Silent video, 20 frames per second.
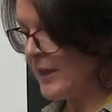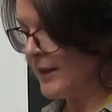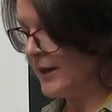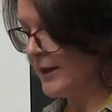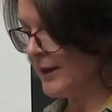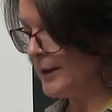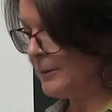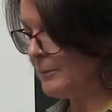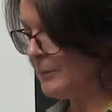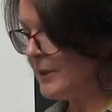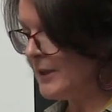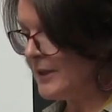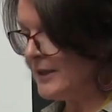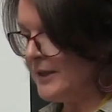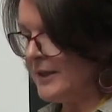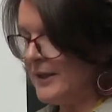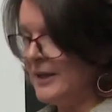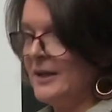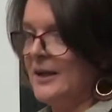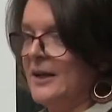
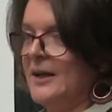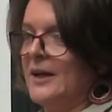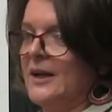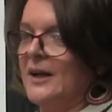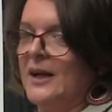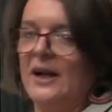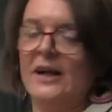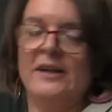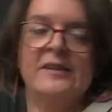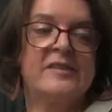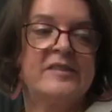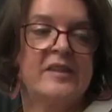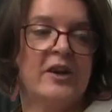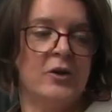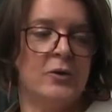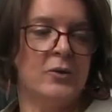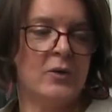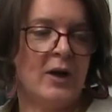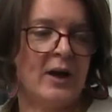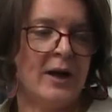And
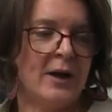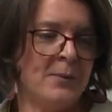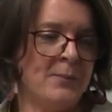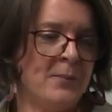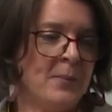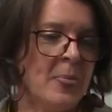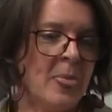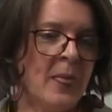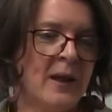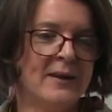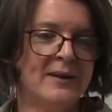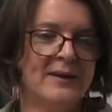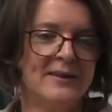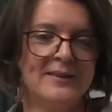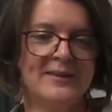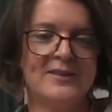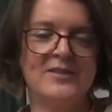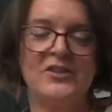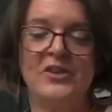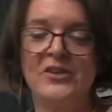so
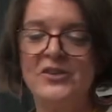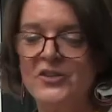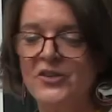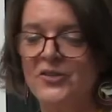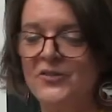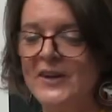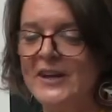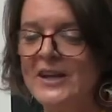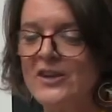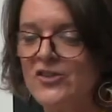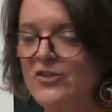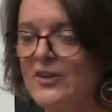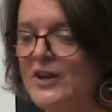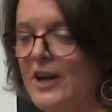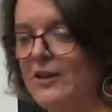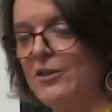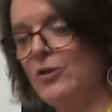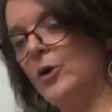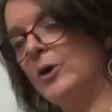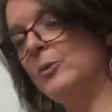to finish
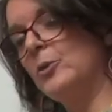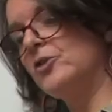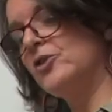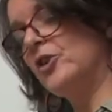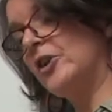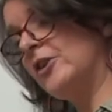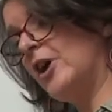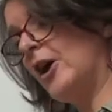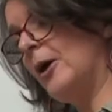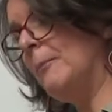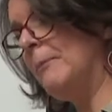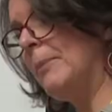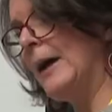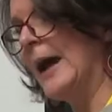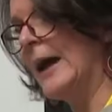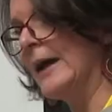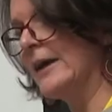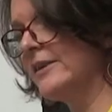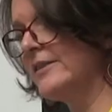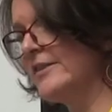really, I thought I would come
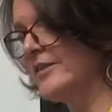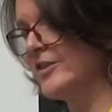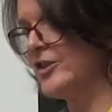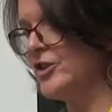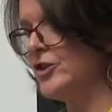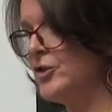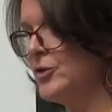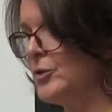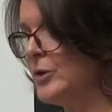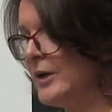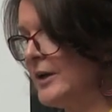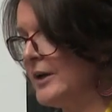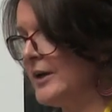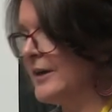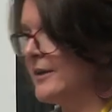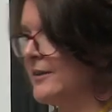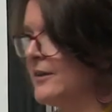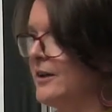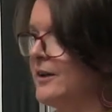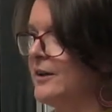back to
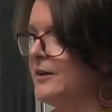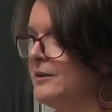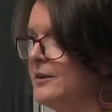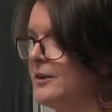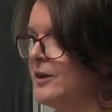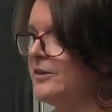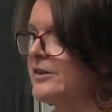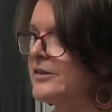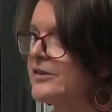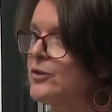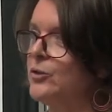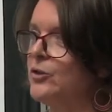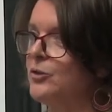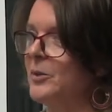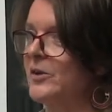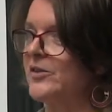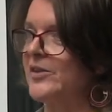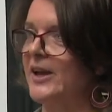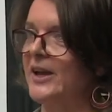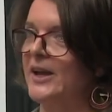the London School of
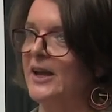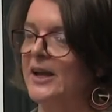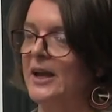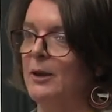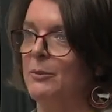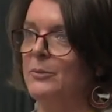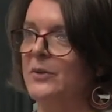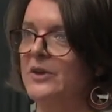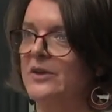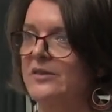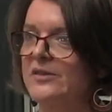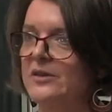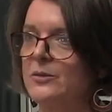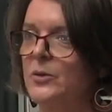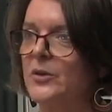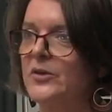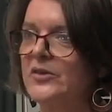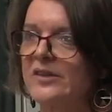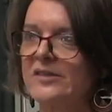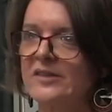Mosaic again, because it
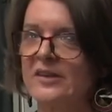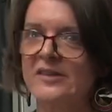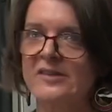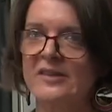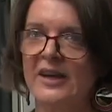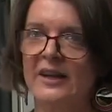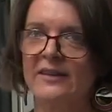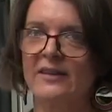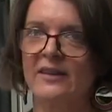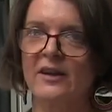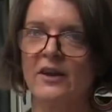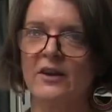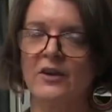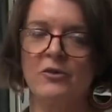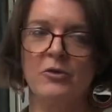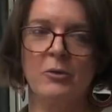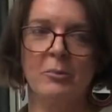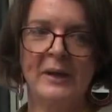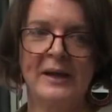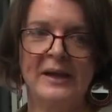was, as I said,
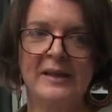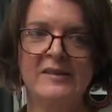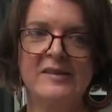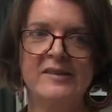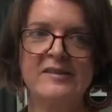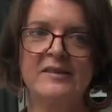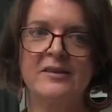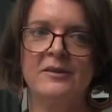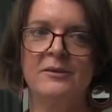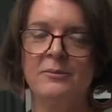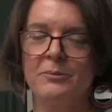the biggest